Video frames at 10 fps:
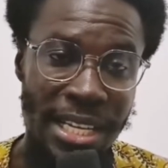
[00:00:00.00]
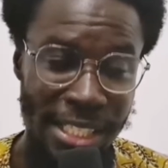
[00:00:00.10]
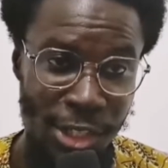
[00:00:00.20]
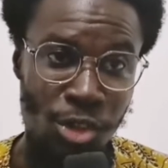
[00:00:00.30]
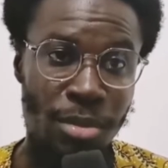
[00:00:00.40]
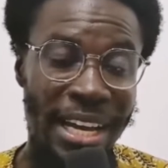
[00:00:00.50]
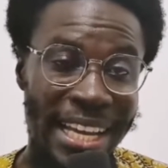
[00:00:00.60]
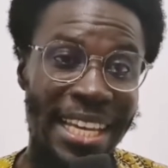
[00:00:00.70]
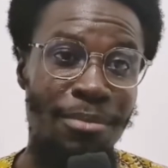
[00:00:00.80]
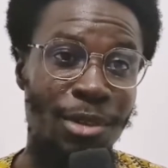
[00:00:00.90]
Jesuba
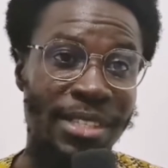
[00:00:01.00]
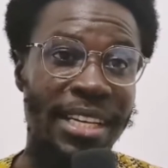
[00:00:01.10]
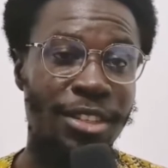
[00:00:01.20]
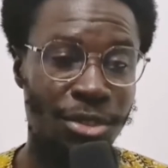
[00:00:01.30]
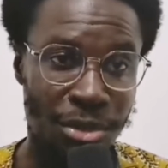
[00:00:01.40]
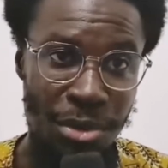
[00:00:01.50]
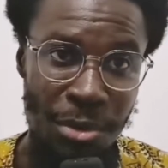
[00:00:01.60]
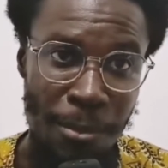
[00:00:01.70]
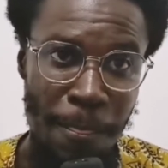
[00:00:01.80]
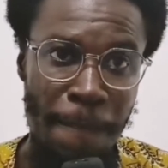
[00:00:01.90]
Healing Music Studio.